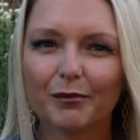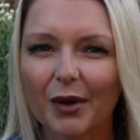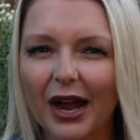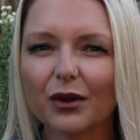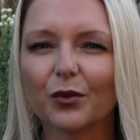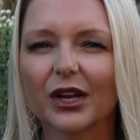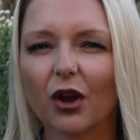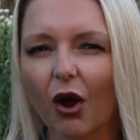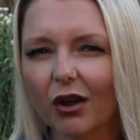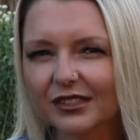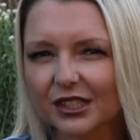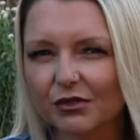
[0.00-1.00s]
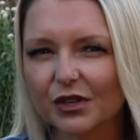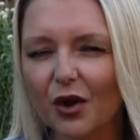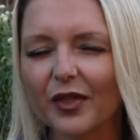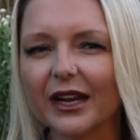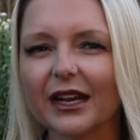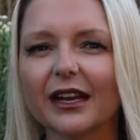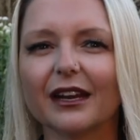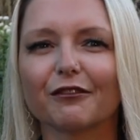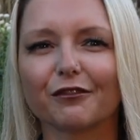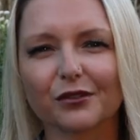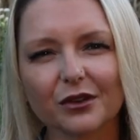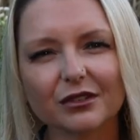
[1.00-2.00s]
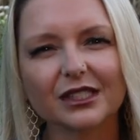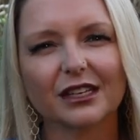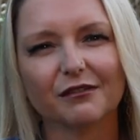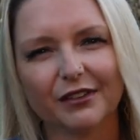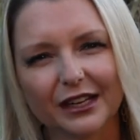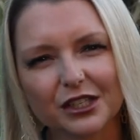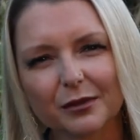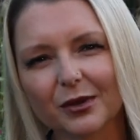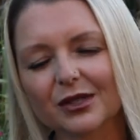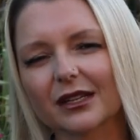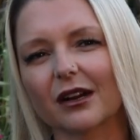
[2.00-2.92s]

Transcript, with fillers: but we also know that eating fruits and vegetables